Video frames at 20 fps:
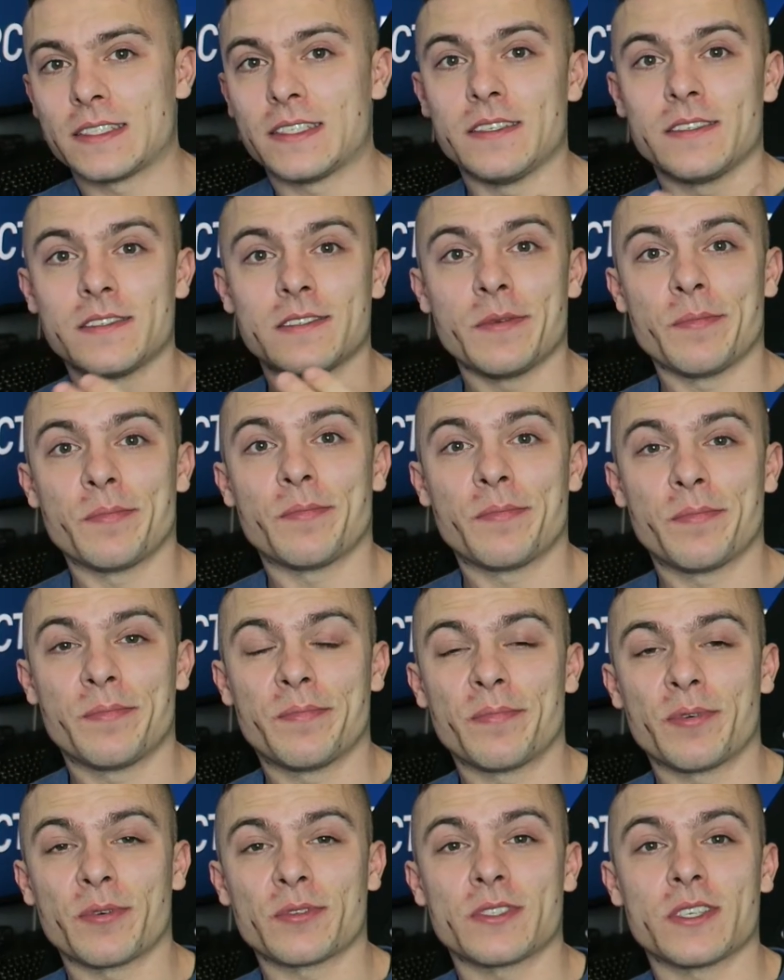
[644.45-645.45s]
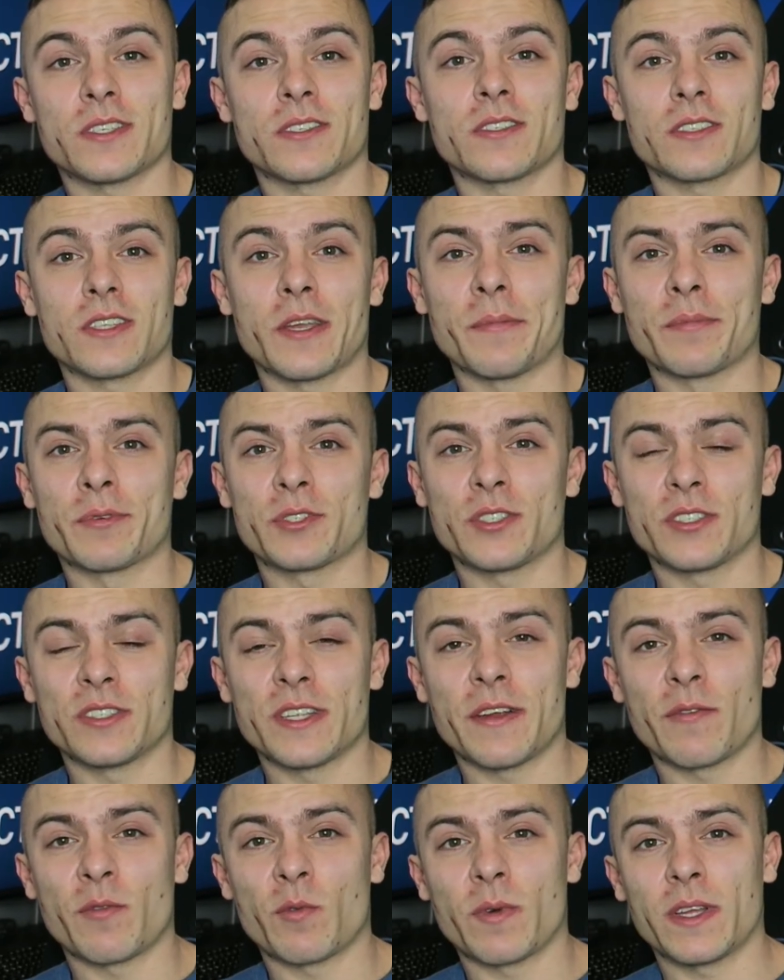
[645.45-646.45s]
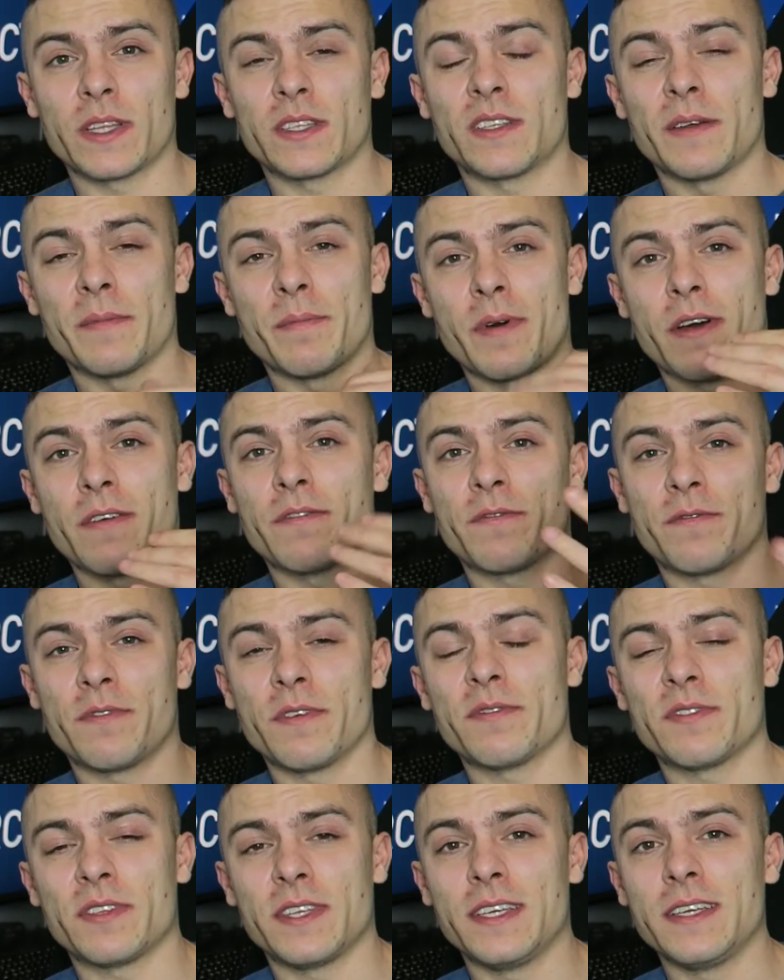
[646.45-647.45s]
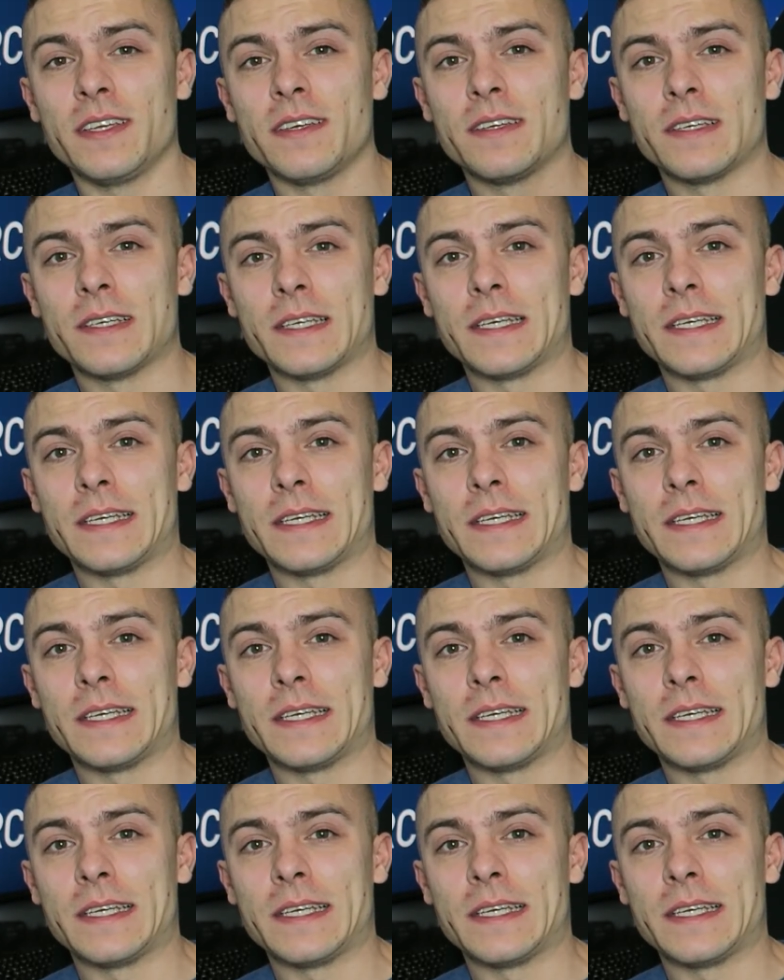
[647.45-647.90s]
Since the processor temperature never went above 50,